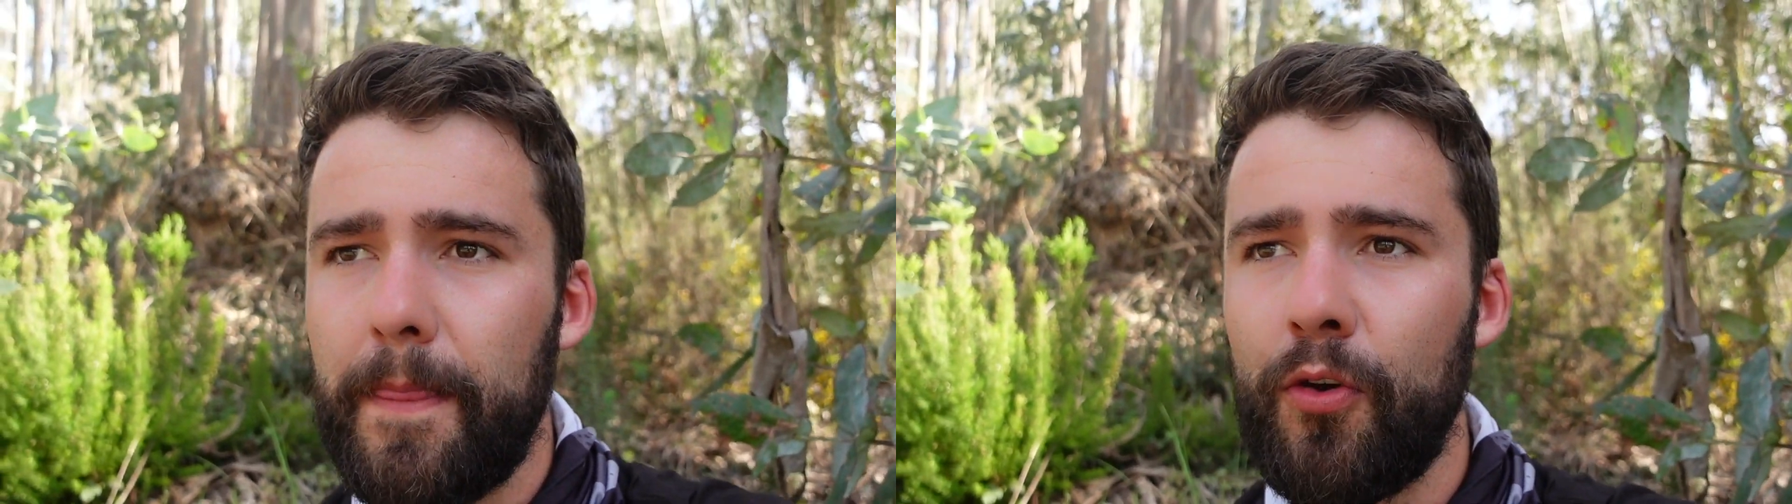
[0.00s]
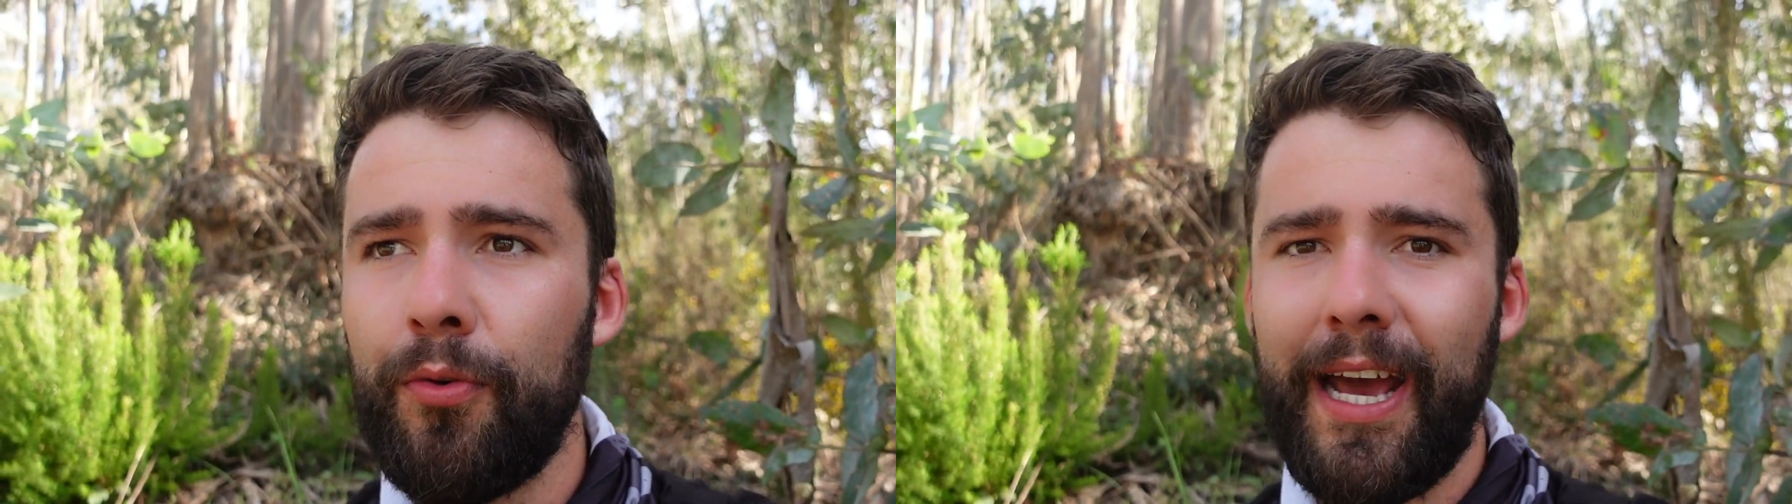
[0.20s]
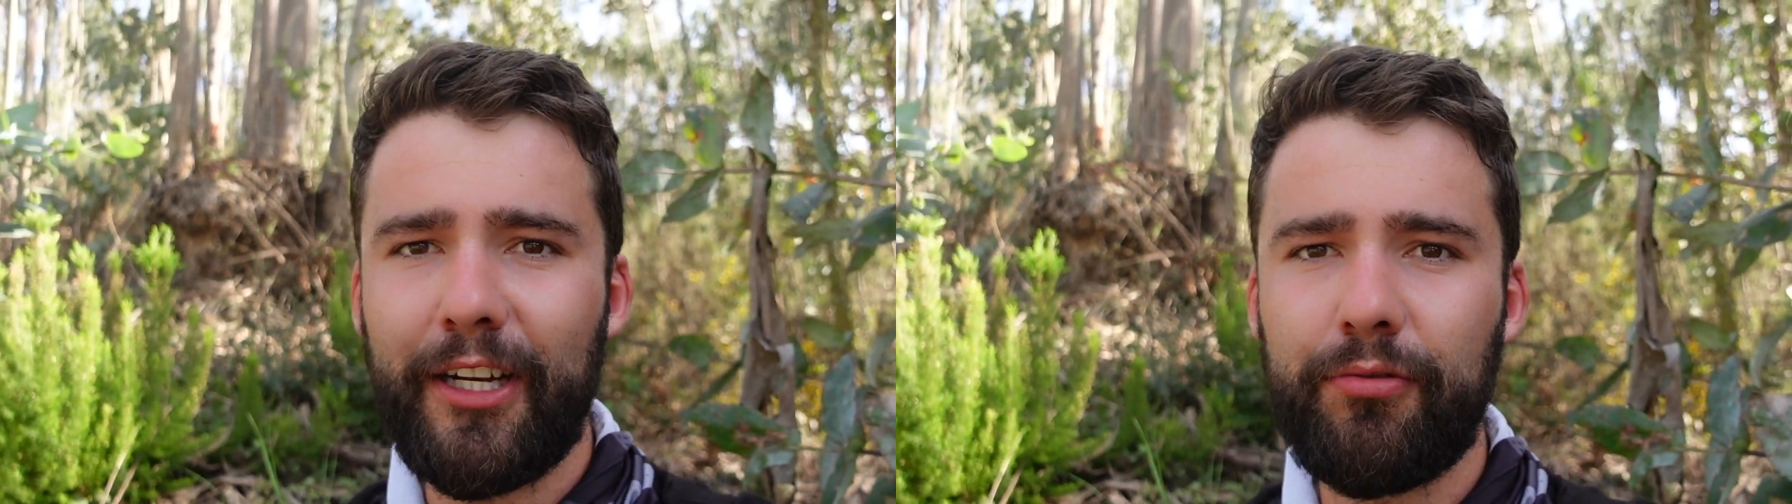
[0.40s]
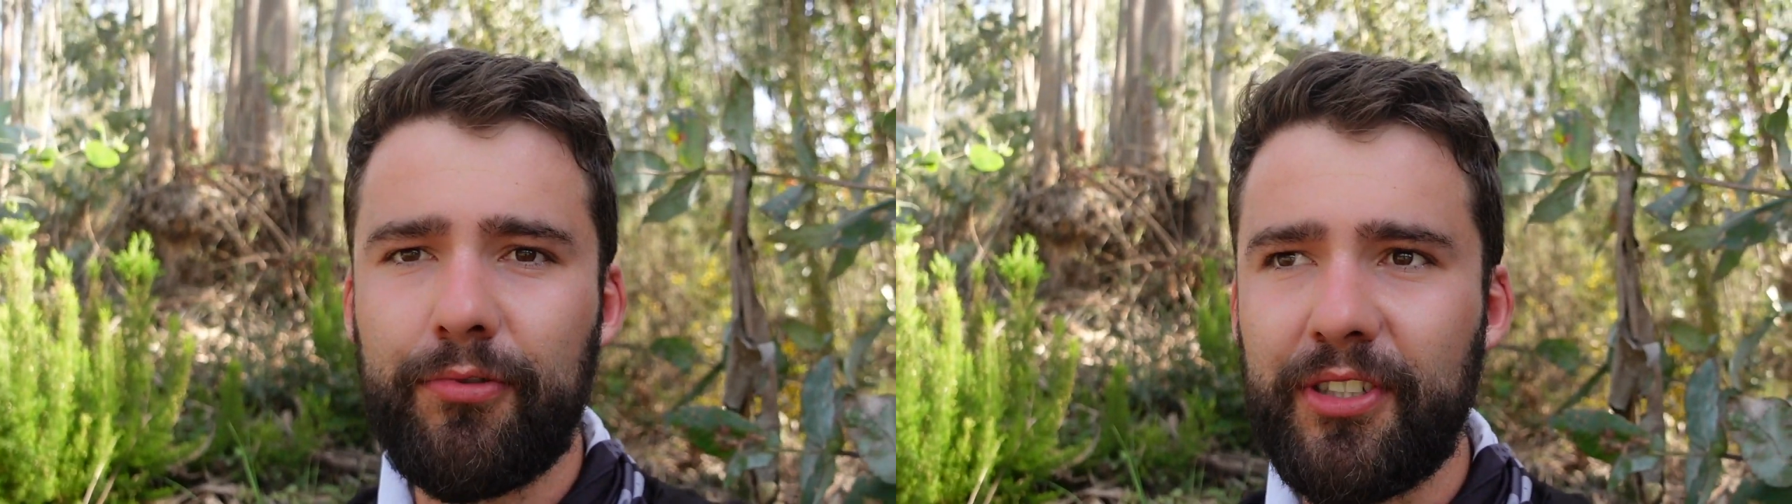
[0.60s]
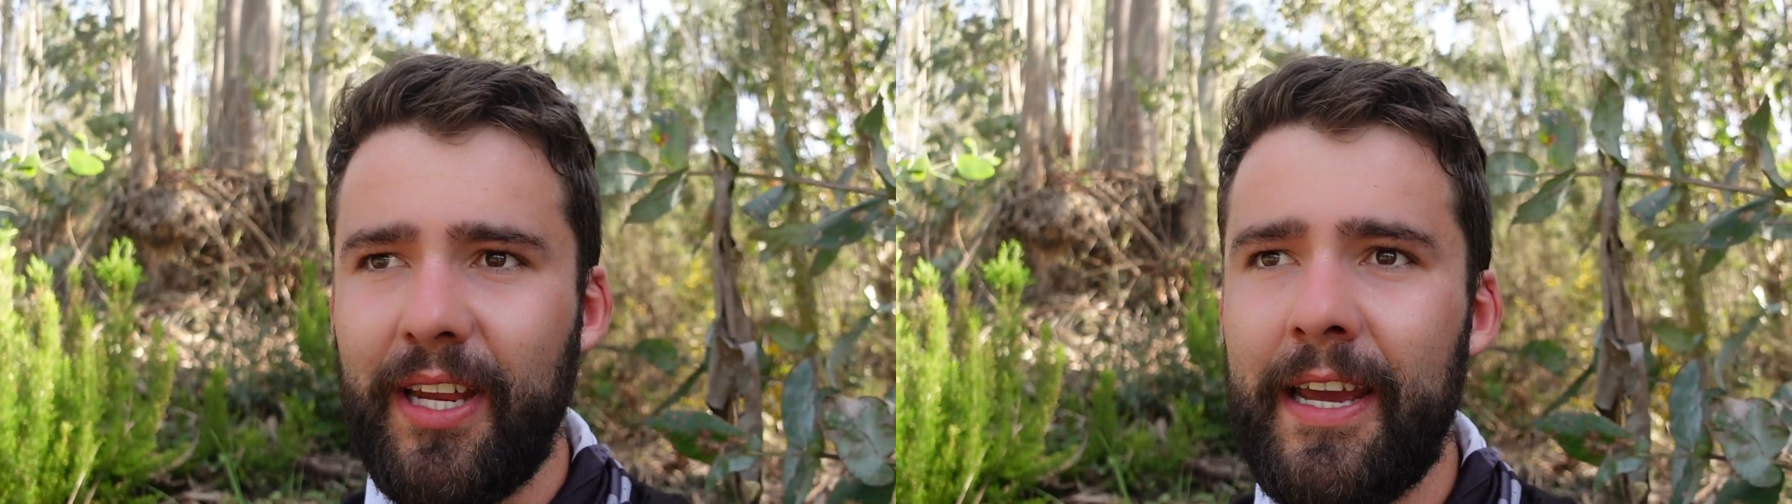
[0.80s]
your natural
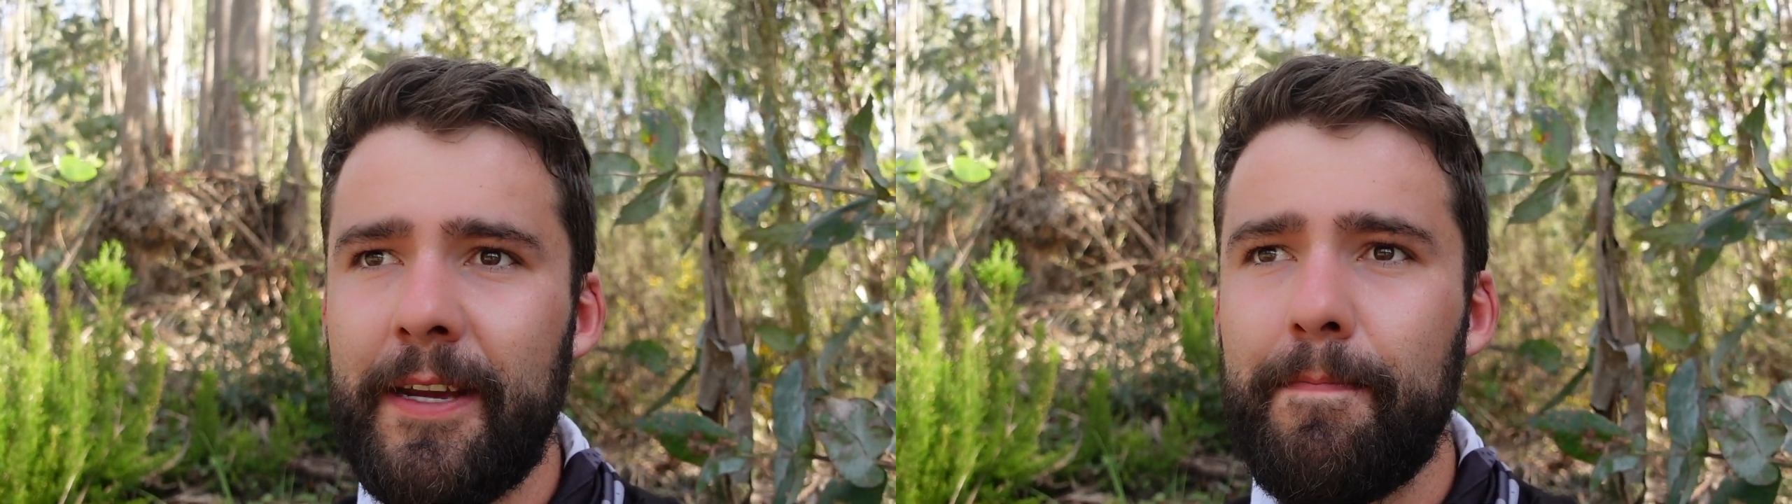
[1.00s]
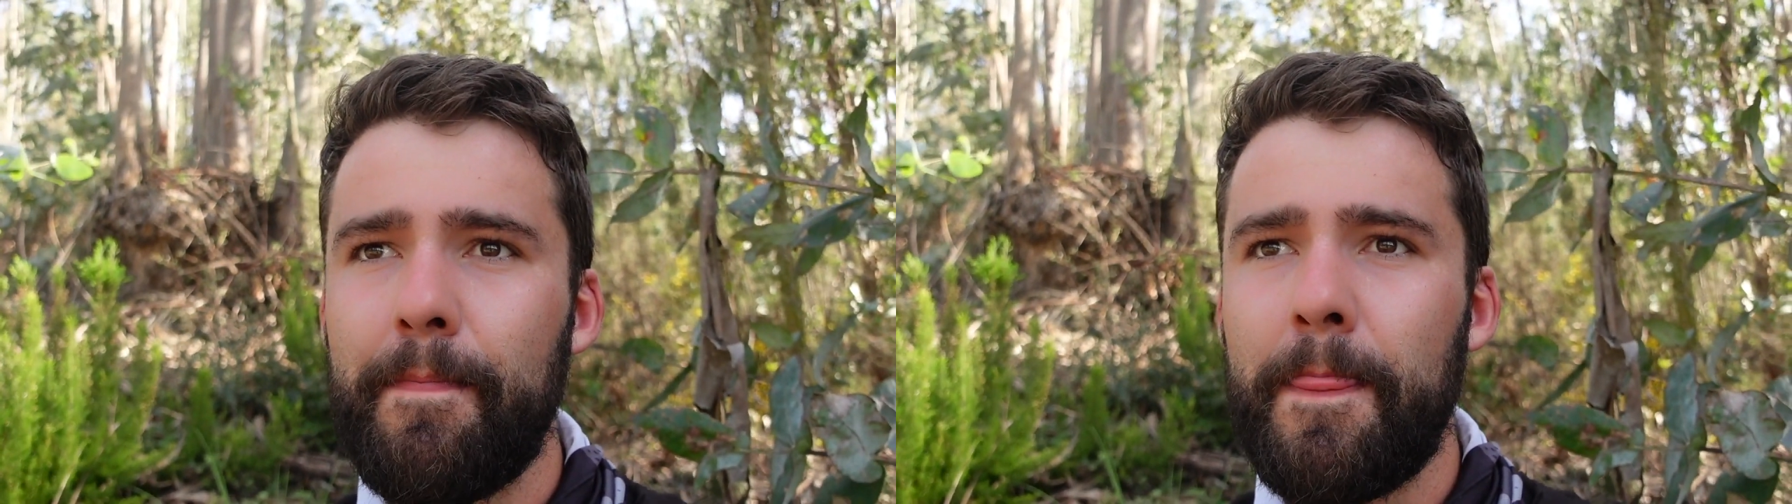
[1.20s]
state.